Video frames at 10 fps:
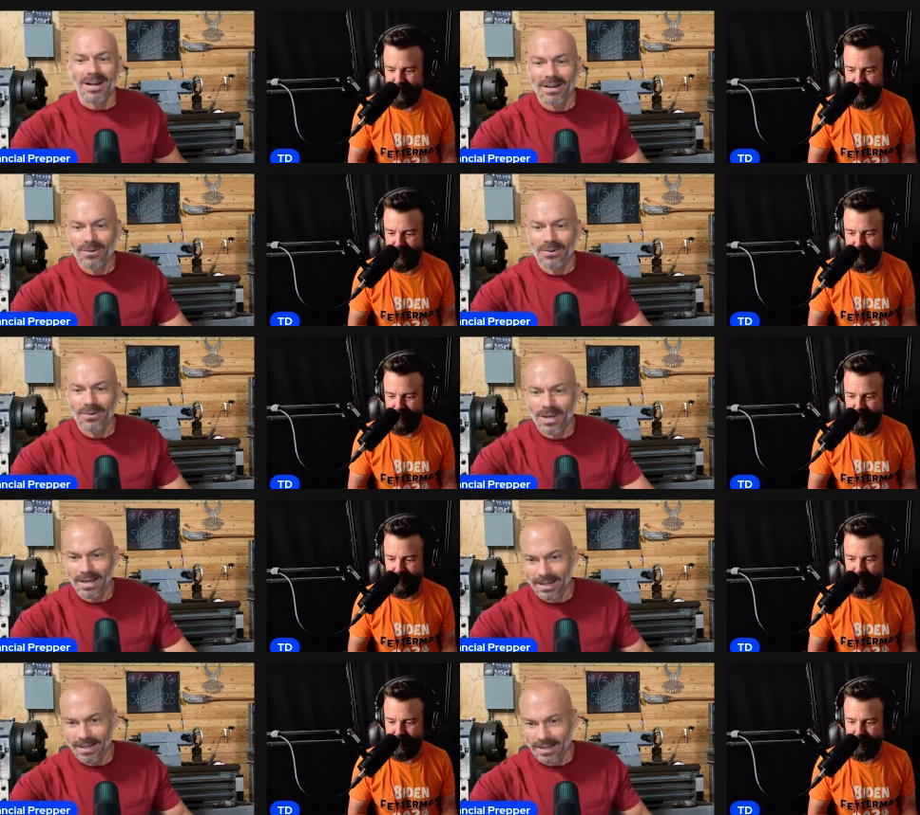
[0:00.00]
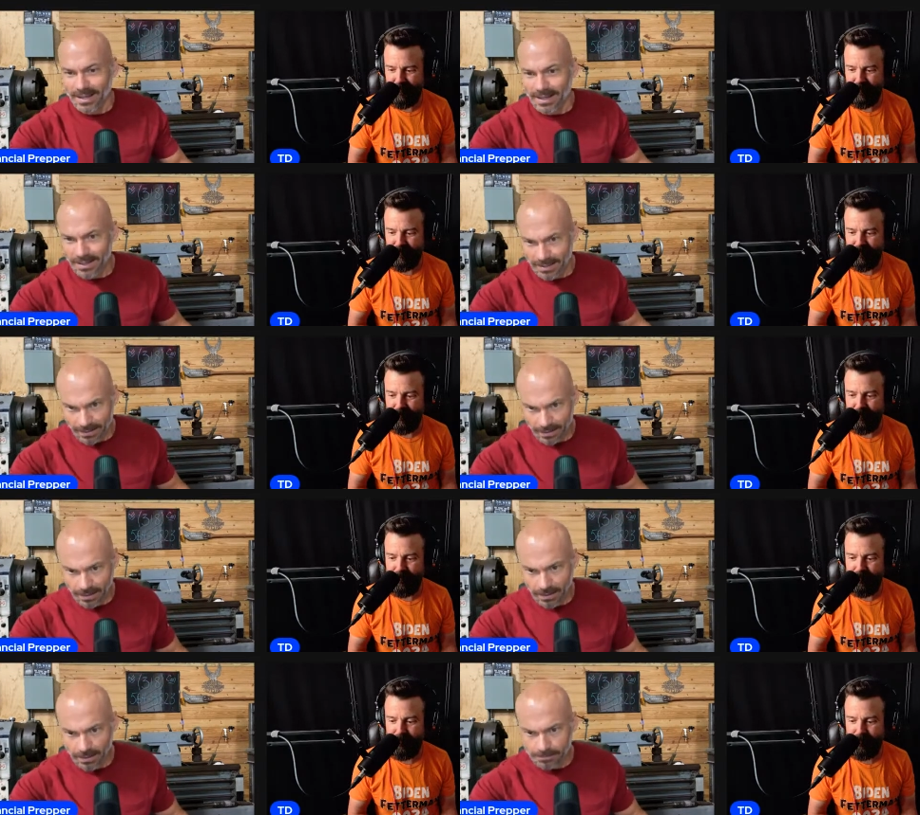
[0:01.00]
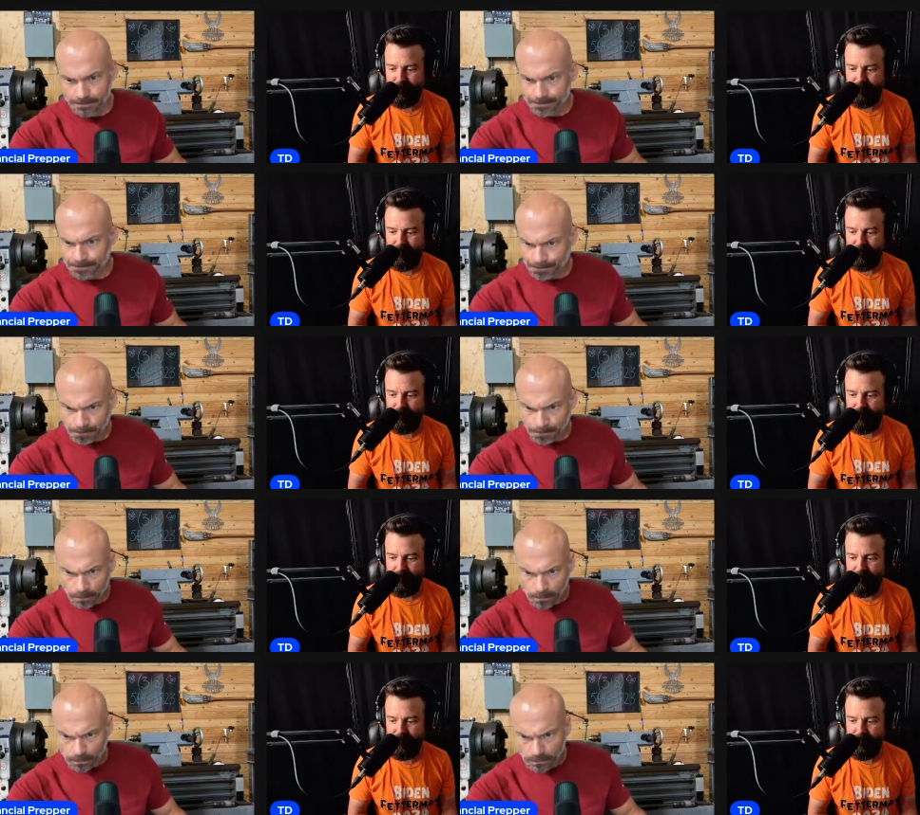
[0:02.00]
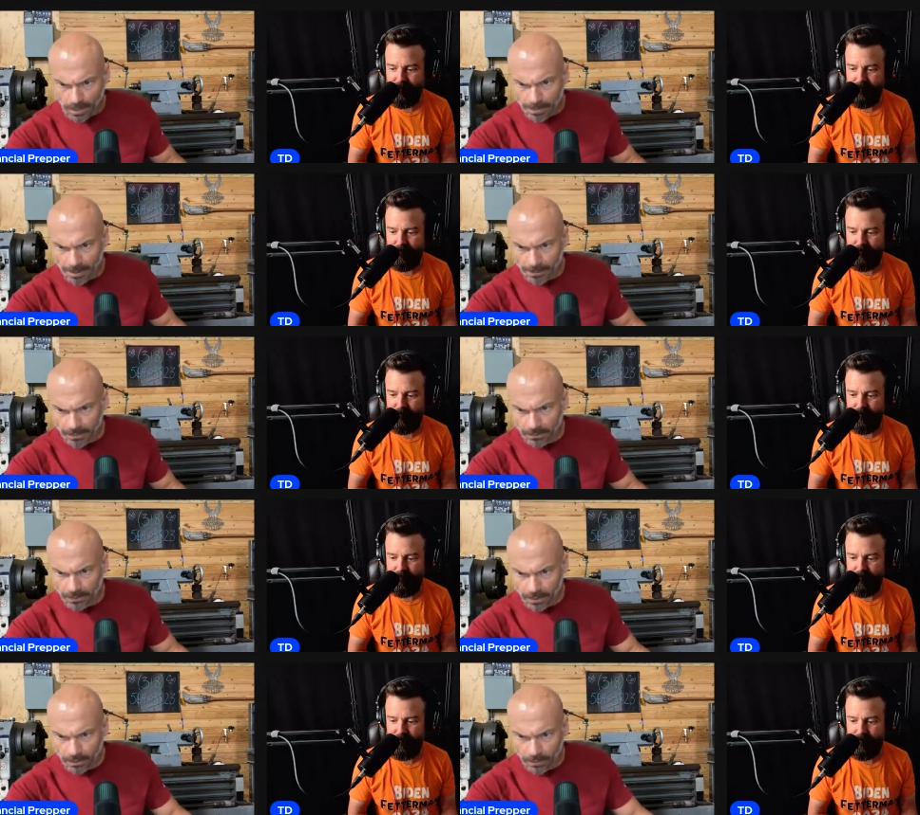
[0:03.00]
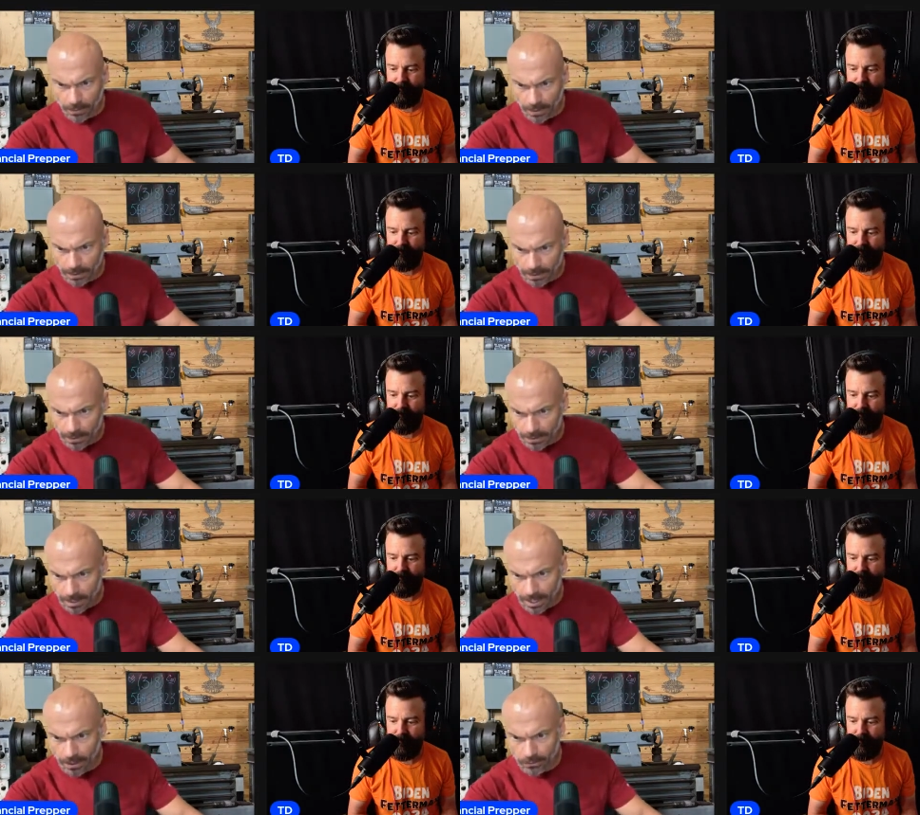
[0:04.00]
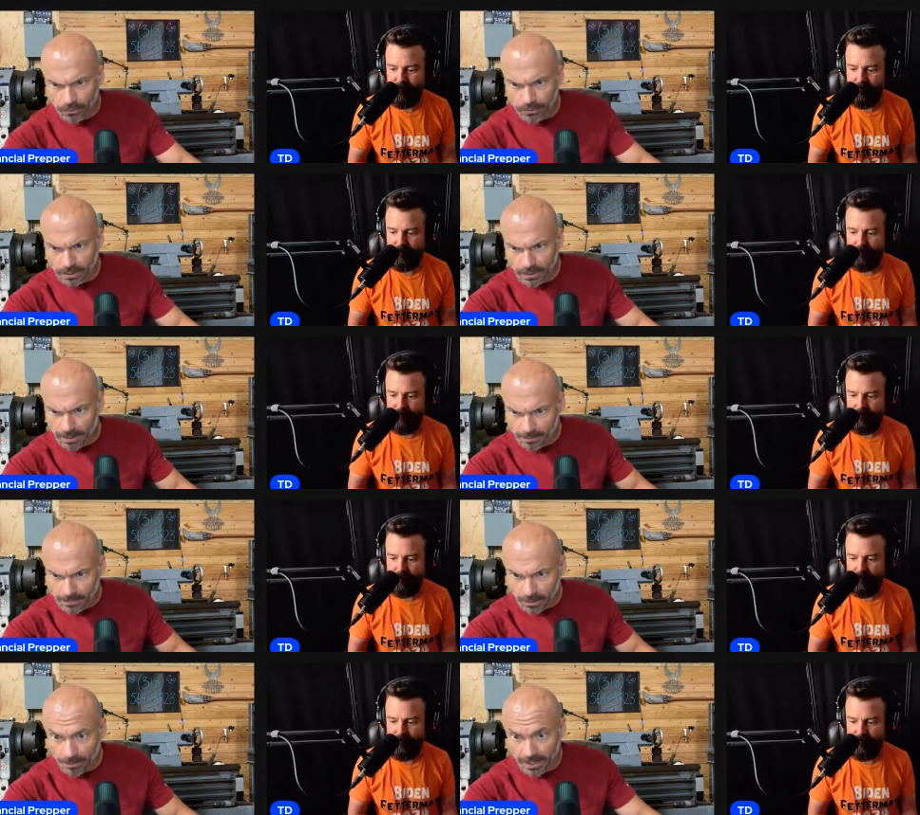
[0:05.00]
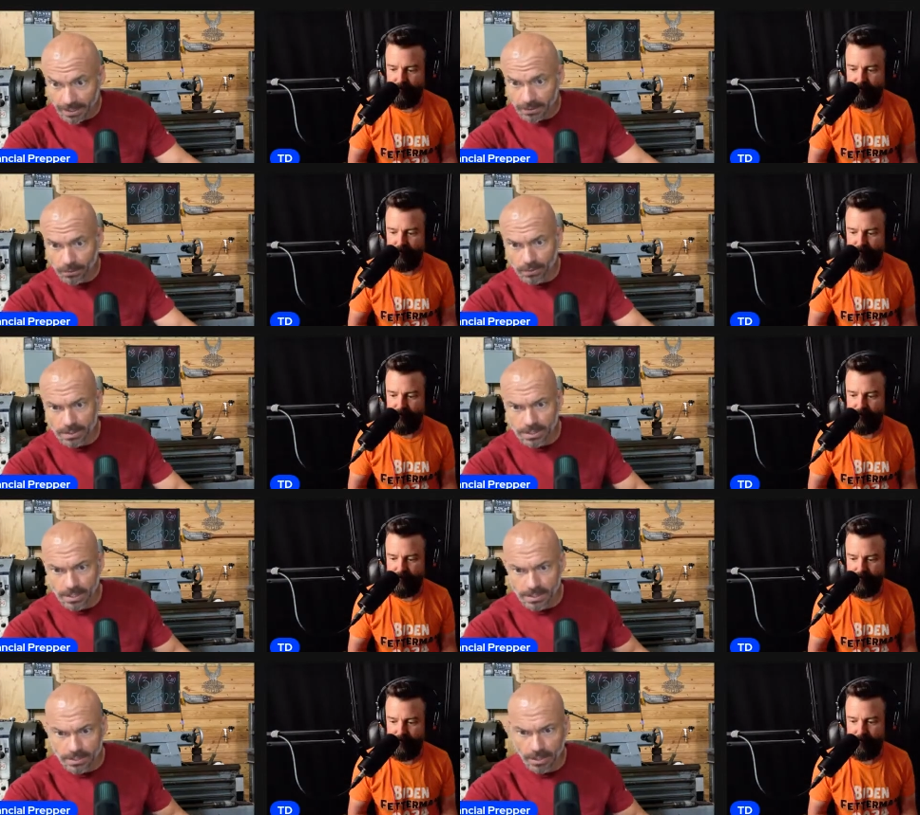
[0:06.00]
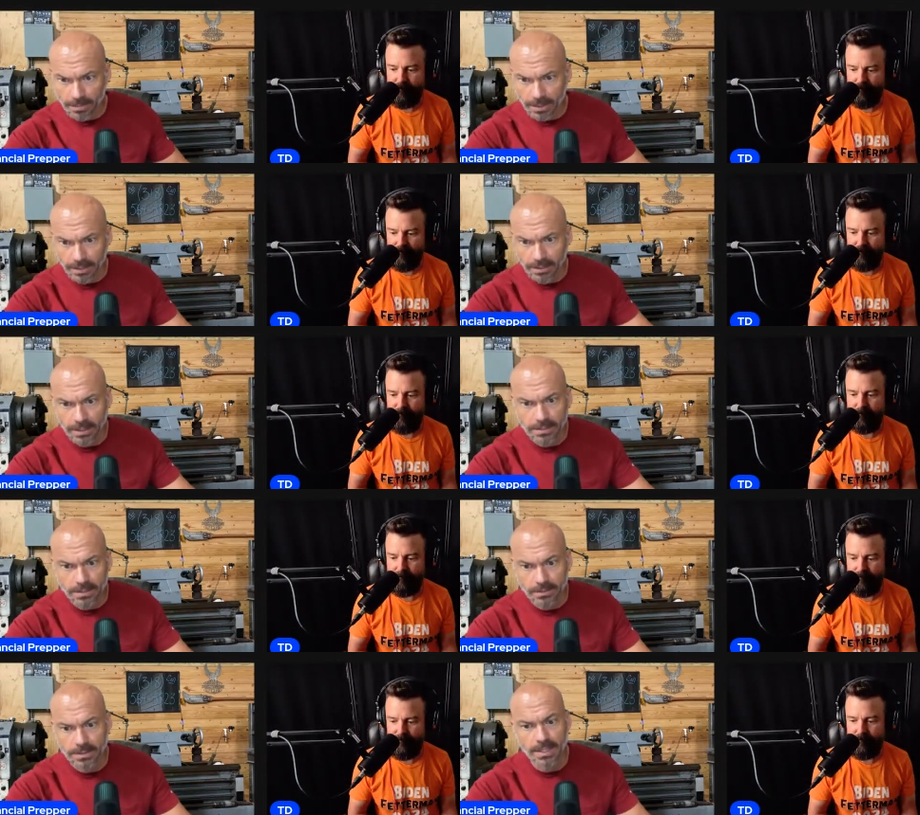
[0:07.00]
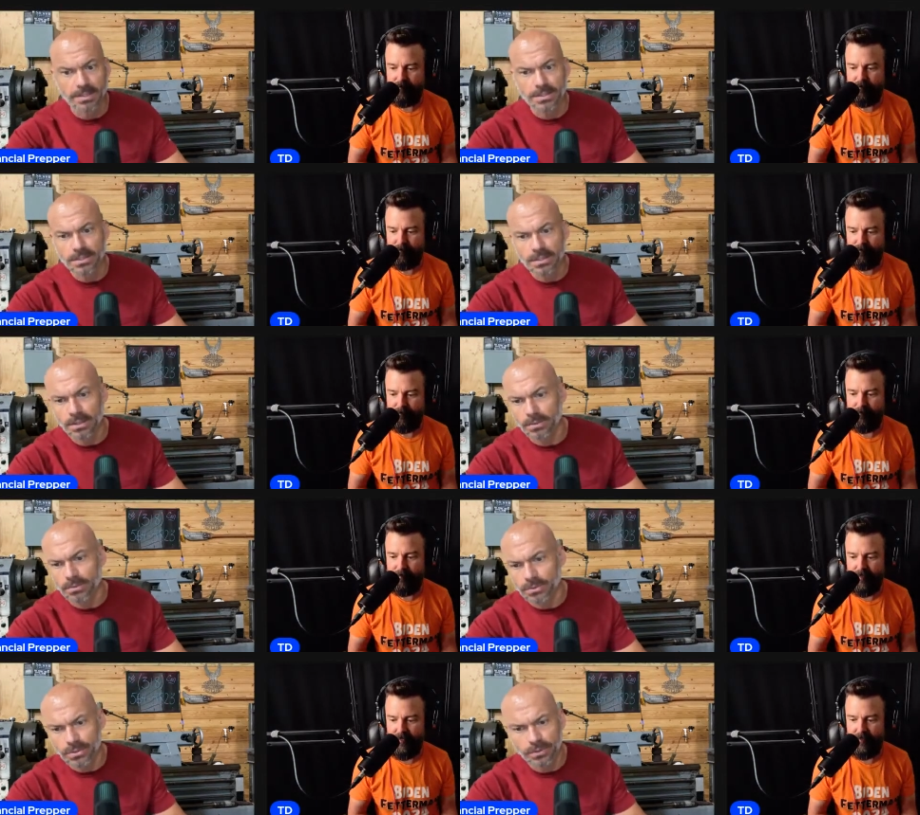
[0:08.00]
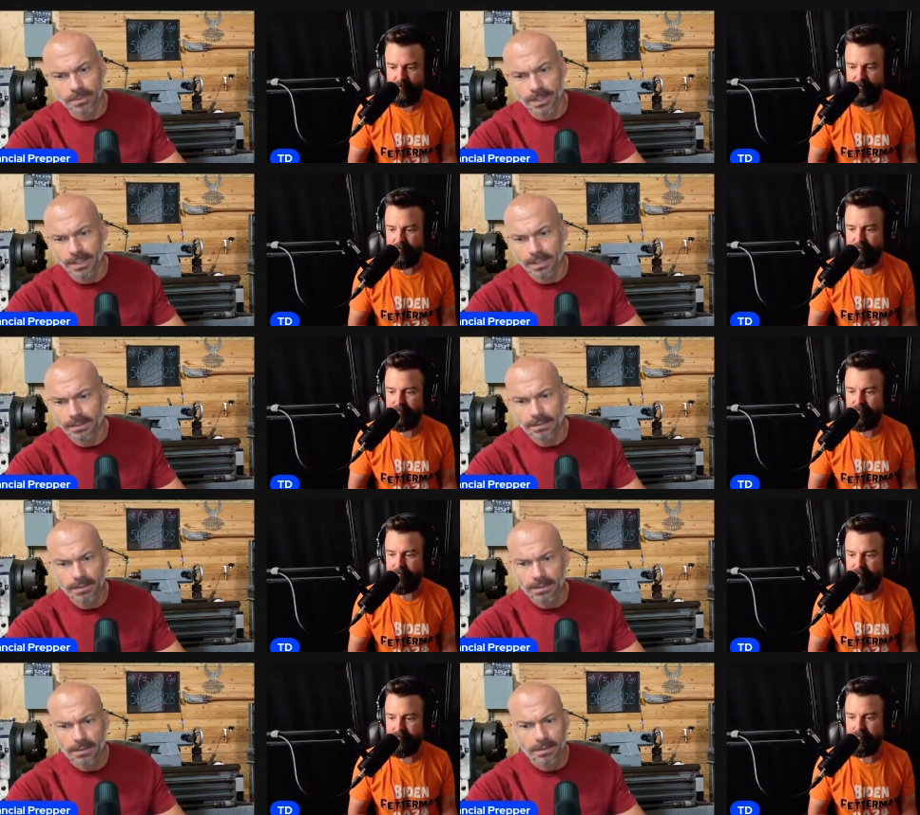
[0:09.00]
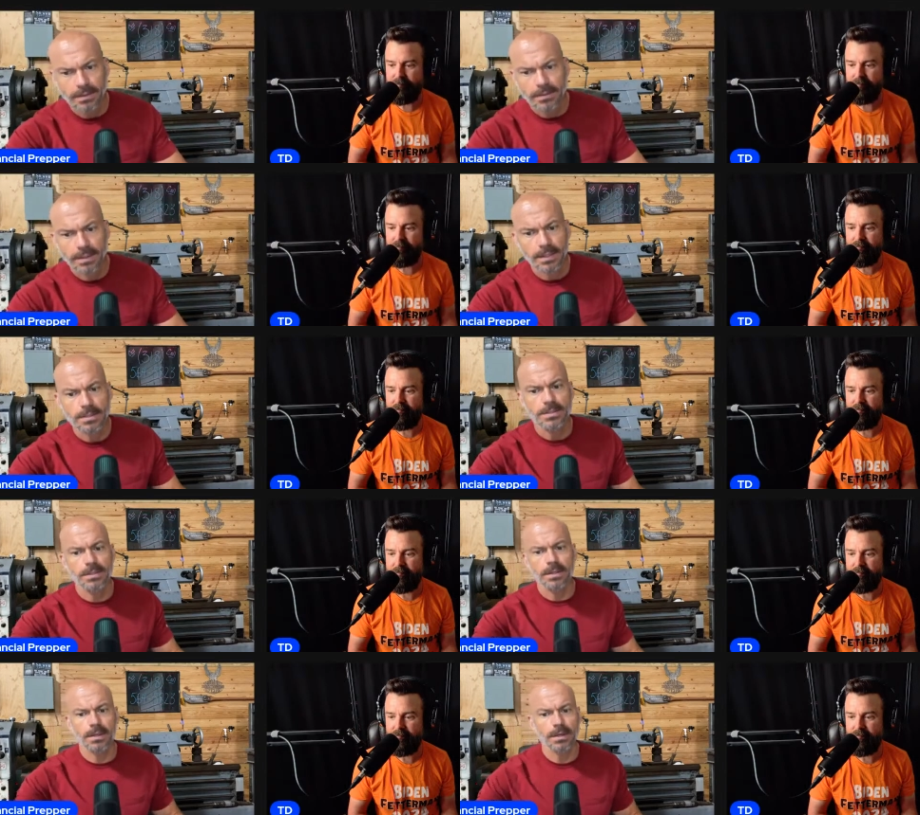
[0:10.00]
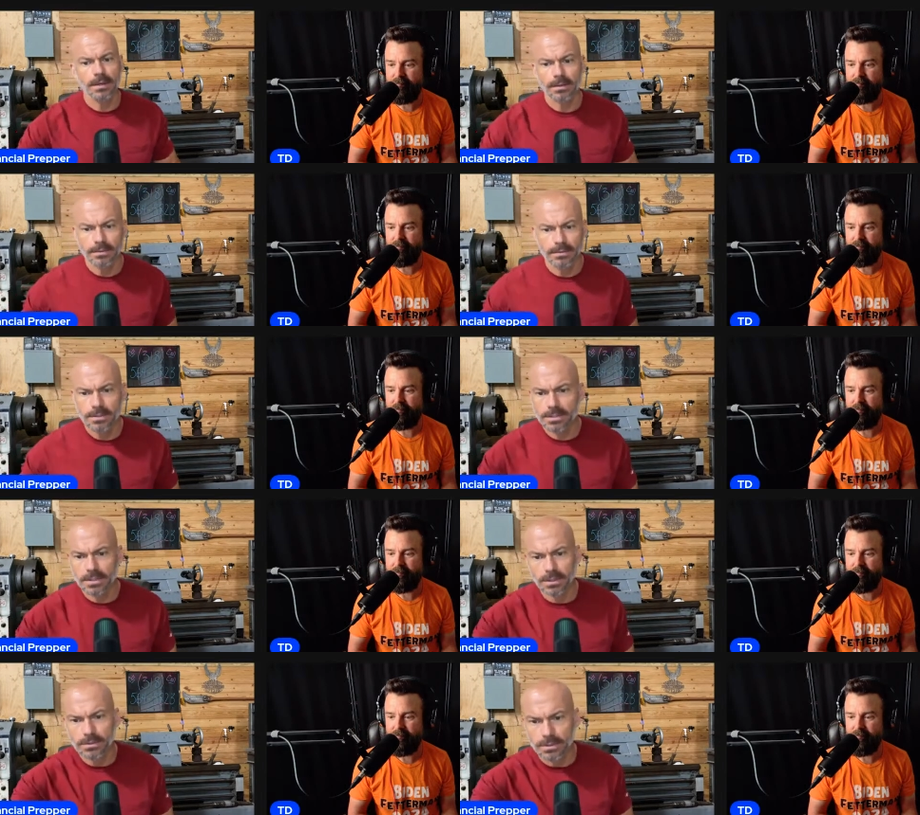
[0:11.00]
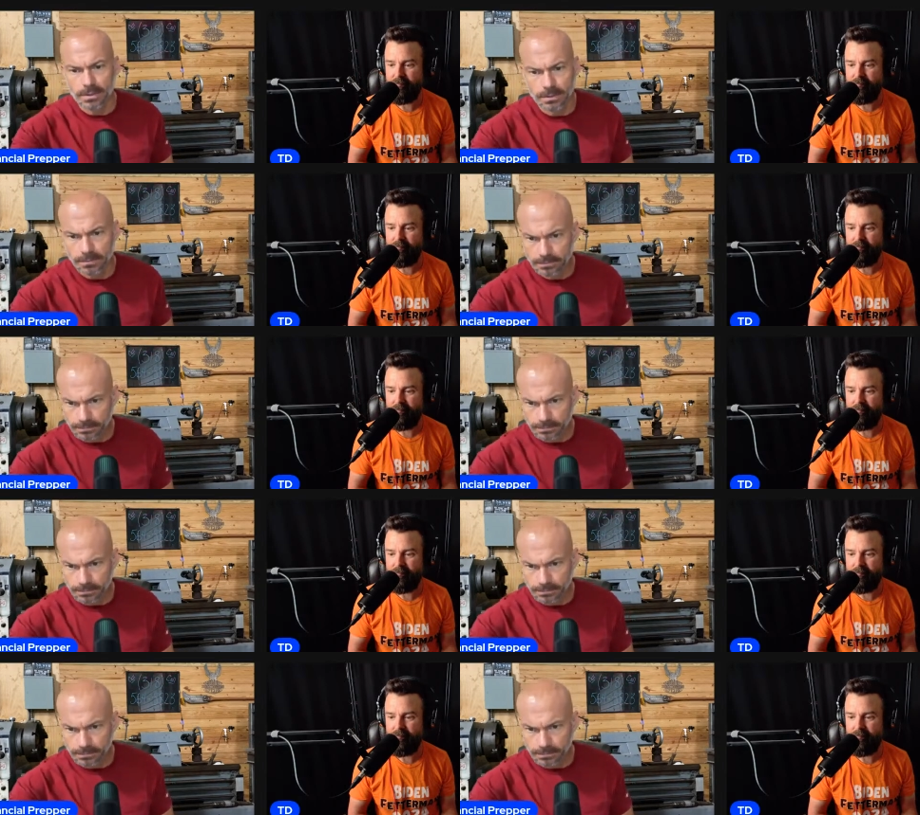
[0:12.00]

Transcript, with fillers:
Speaker 1: okay. Um, people don't know how to delib- debate or discuss jumping into insults. That is so true, man. Yeah. That is uh, so true.